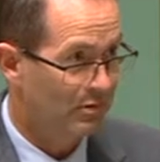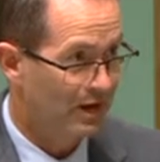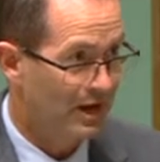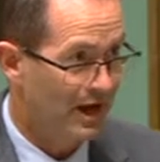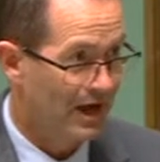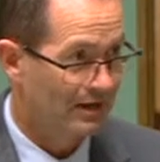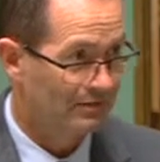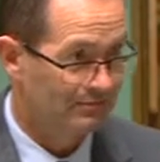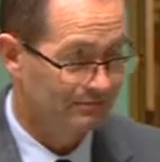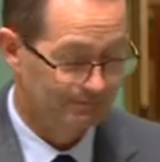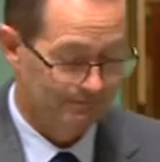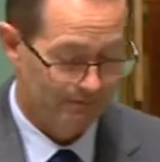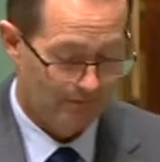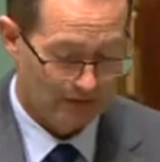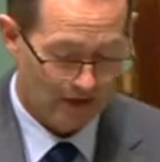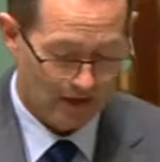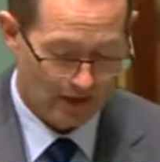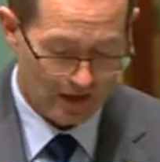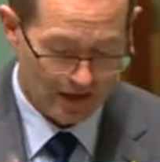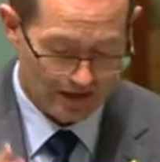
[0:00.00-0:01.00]
better,
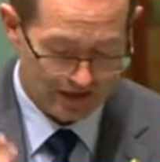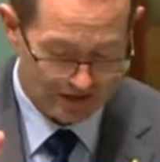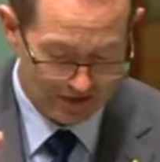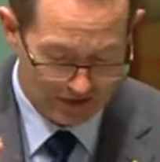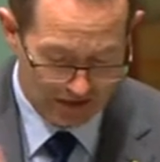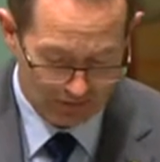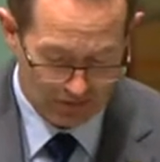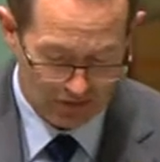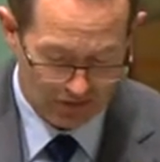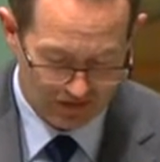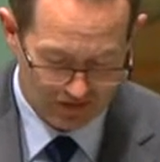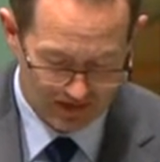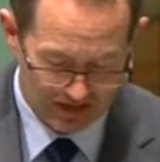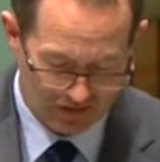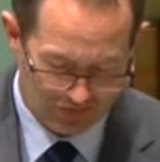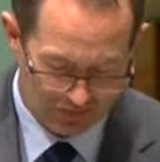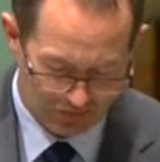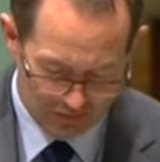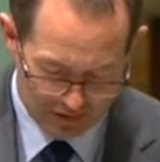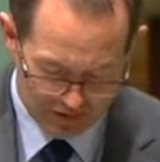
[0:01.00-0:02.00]

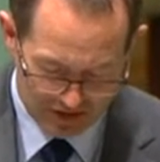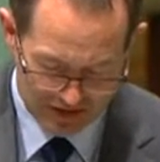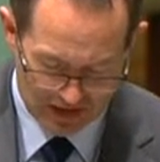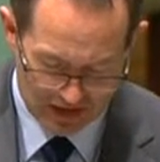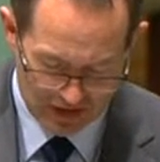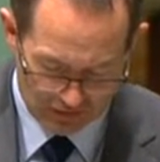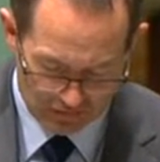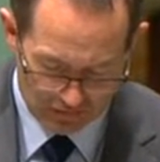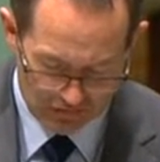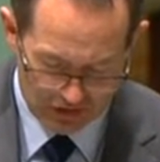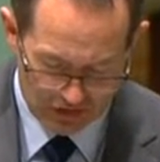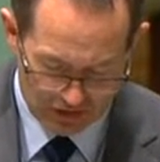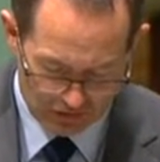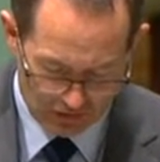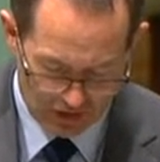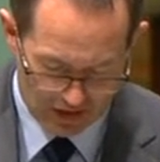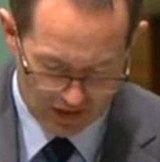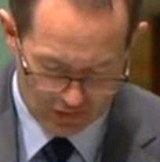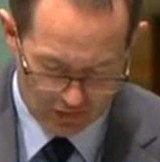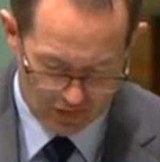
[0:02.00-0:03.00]
77% of vet
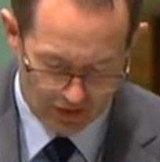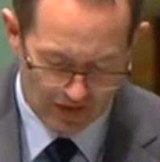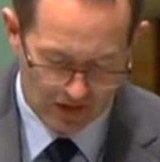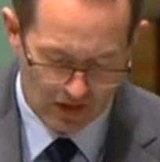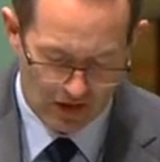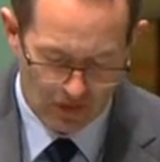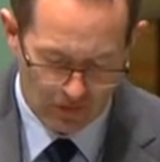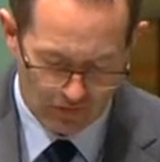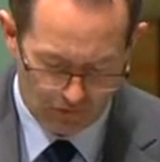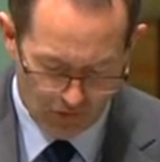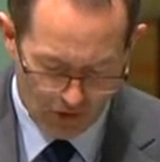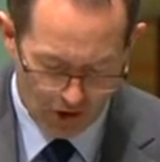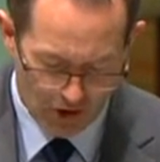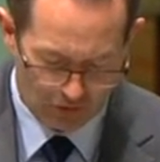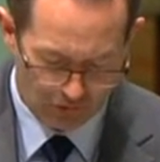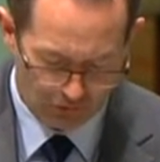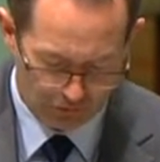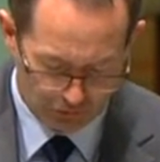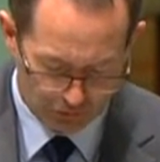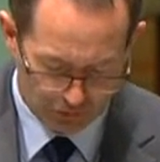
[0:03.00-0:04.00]
graduates
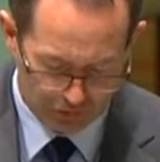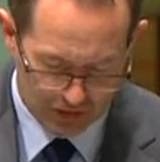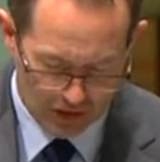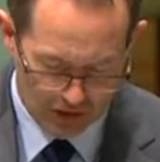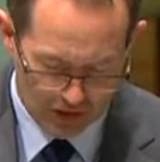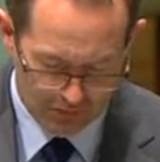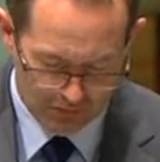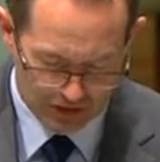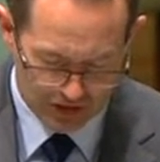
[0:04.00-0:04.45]
find a full-time